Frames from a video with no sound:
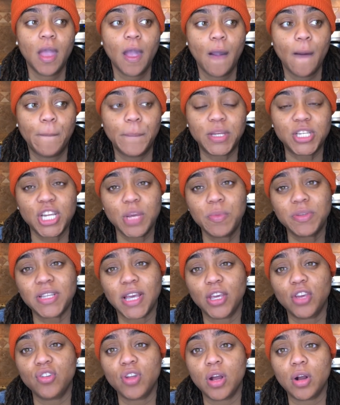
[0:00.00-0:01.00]
But she was like,
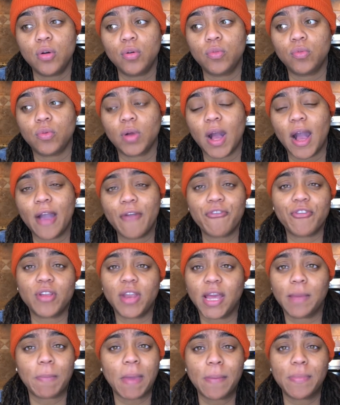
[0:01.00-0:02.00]
you know, I feel
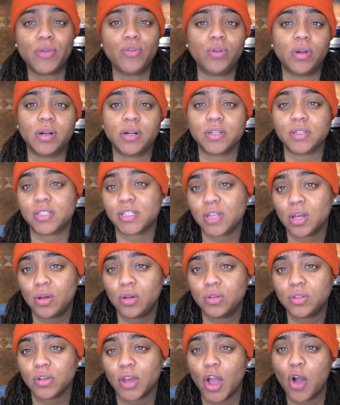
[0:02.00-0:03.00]
like maybe you can
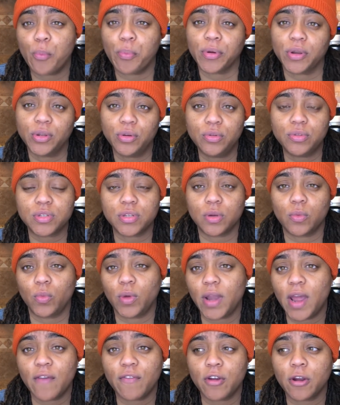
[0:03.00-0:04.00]
consult or help produce or
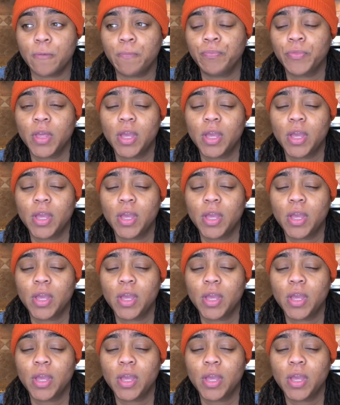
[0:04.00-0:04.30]
whatever.